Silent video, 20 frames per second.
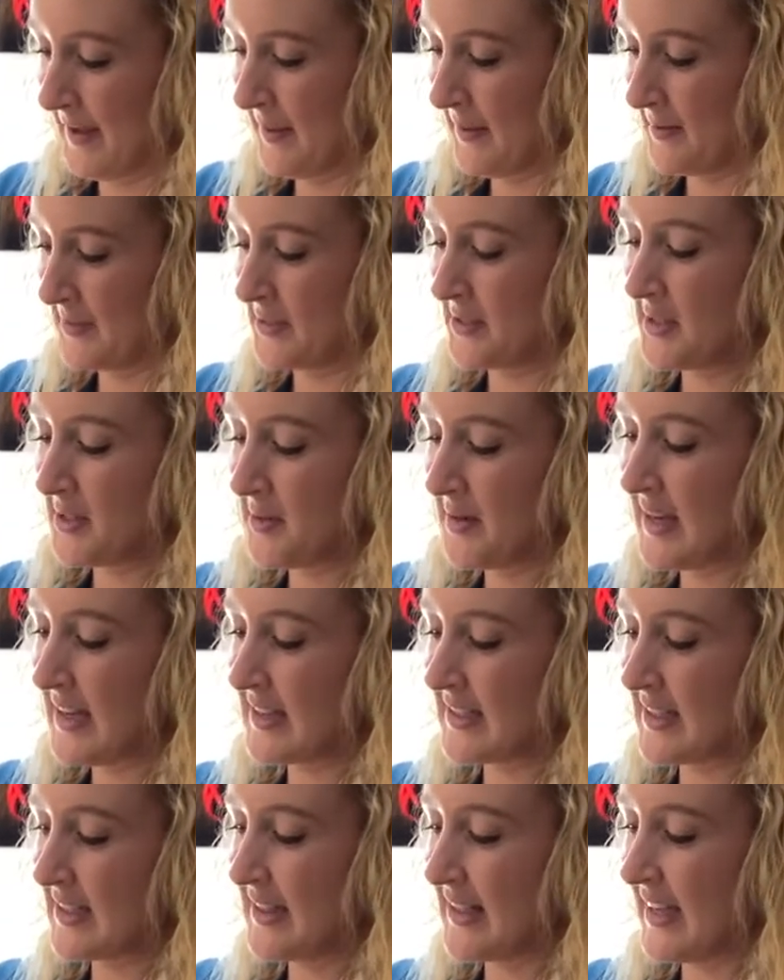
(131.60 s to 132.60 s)
So 2
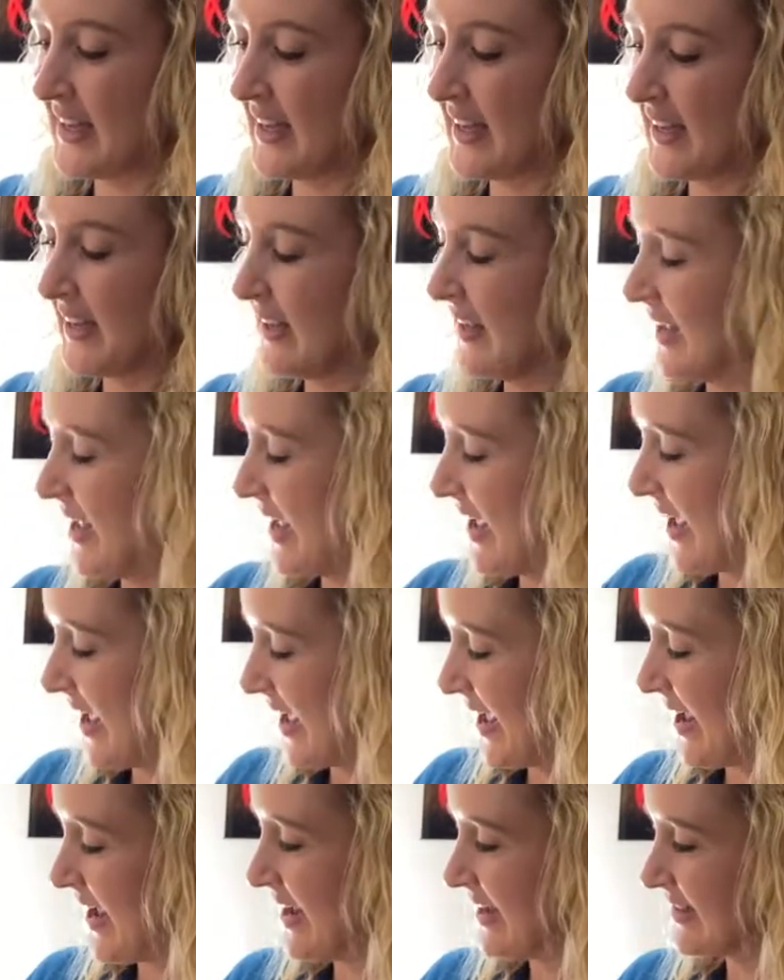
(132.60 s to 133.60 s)
eggs in there.
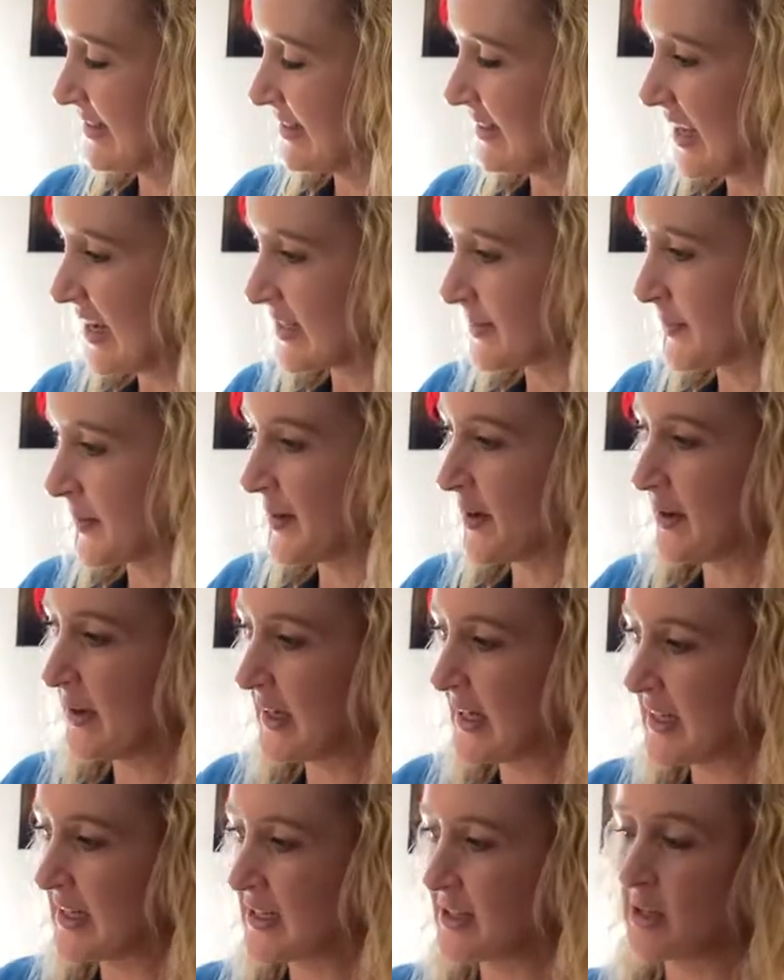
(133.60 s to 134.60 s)
And last but not
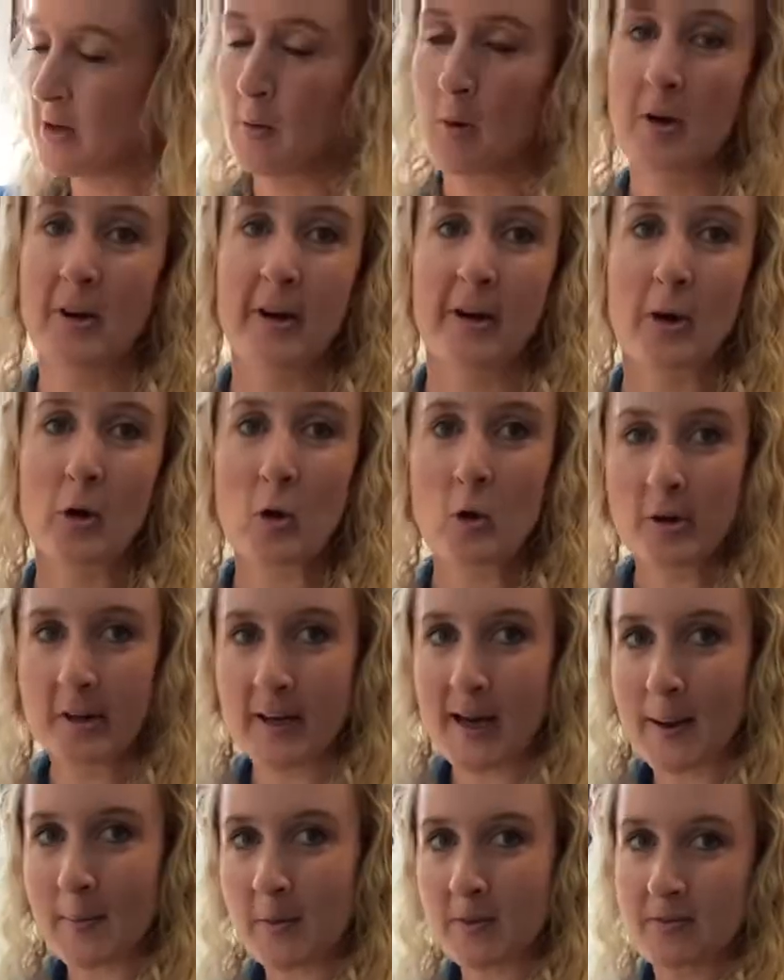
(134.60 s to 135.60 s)
least, you want a 1/4
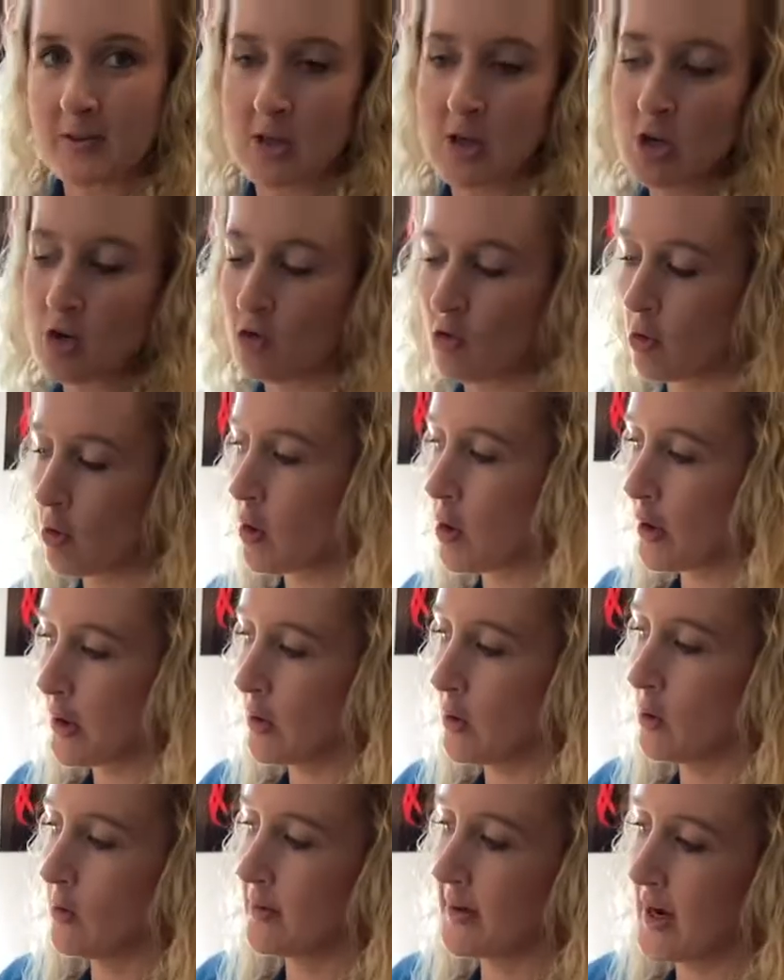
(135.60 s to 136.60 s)
cup of a neutral
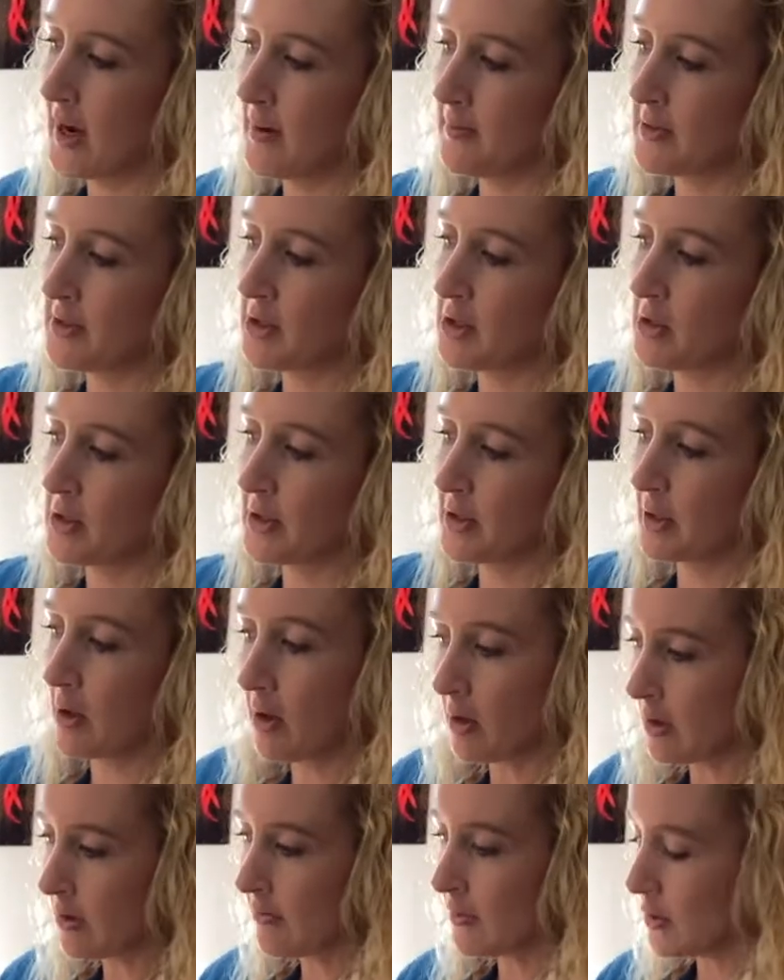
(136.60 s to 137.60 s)
oil. Now I'm just using
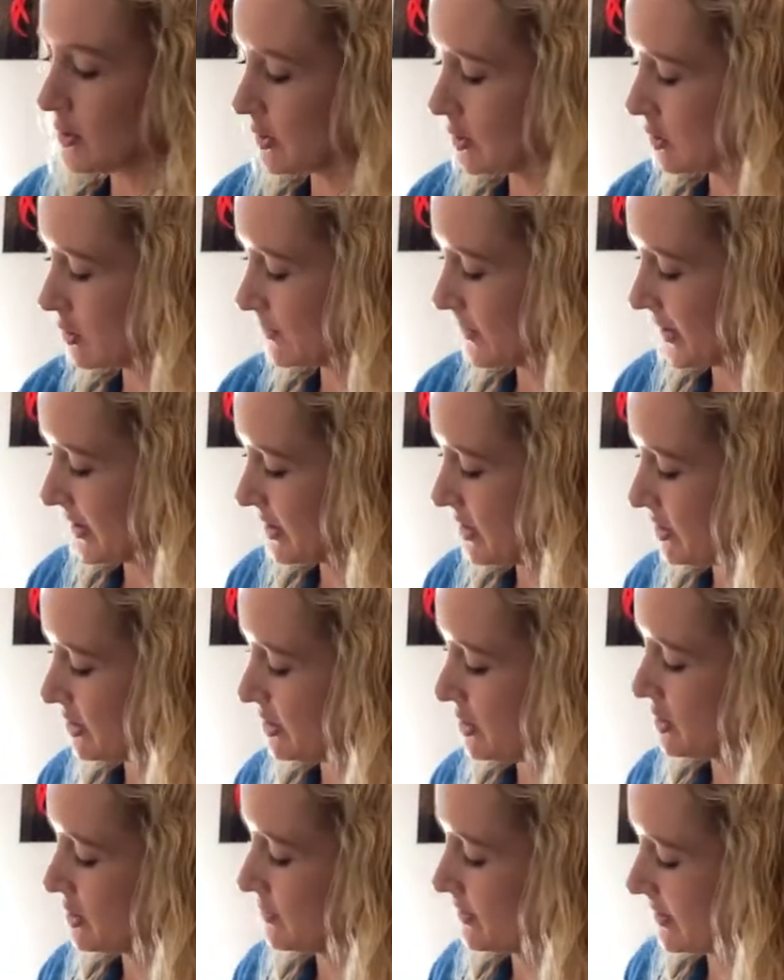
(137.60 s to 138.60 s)
olive oil, but you could
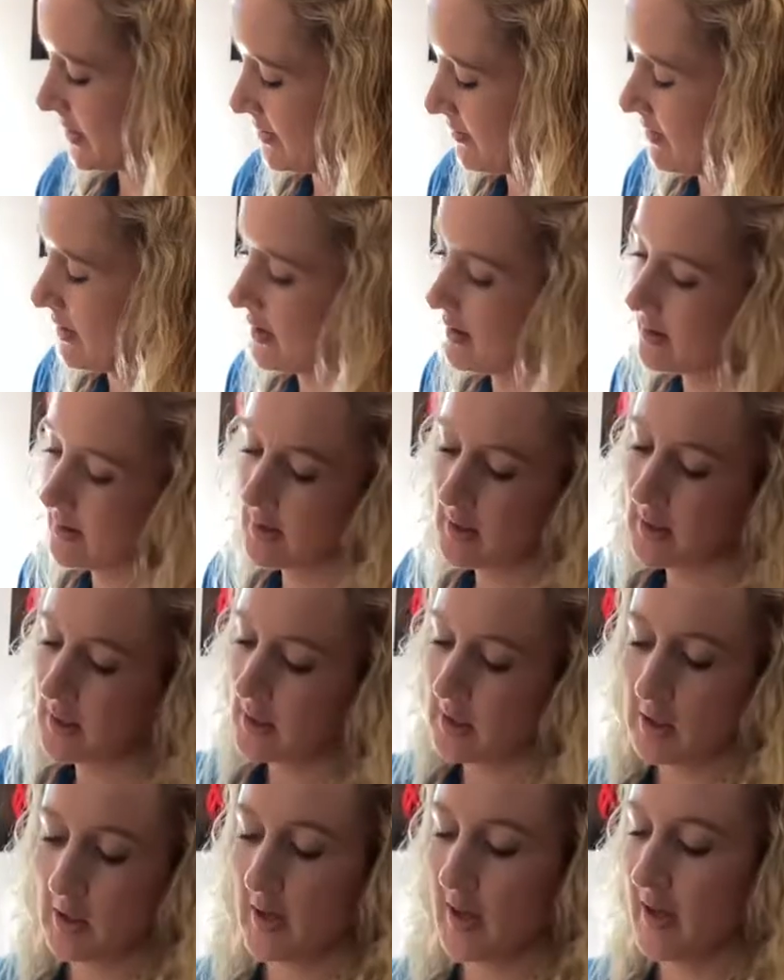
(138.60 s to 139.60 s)
use whatever
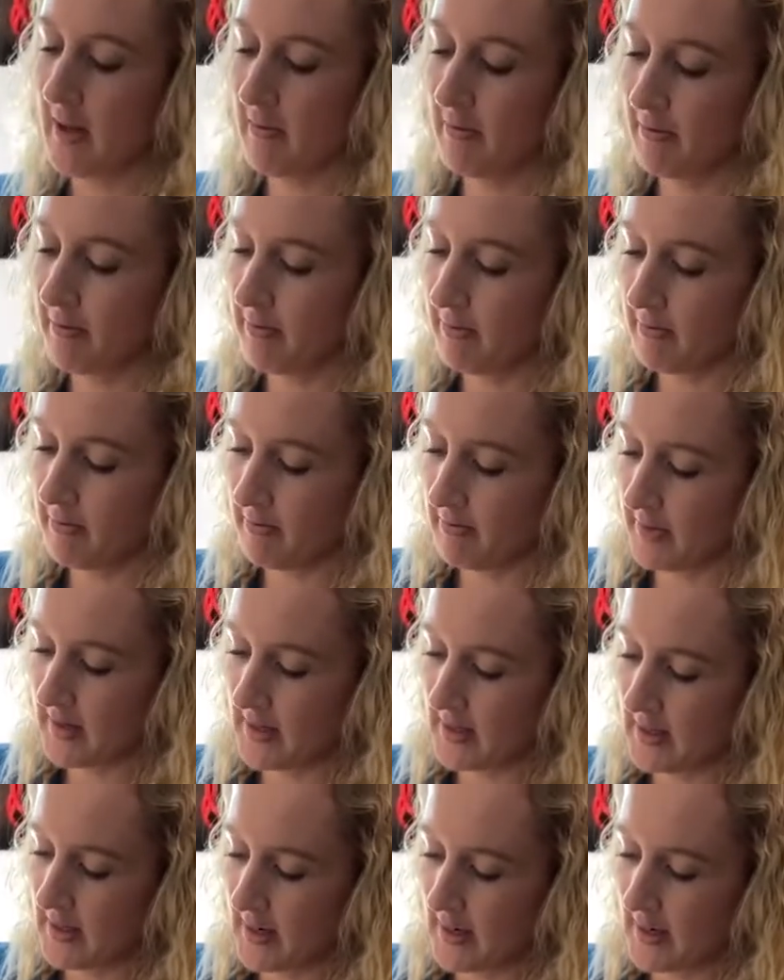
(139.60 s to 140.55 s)
you have that.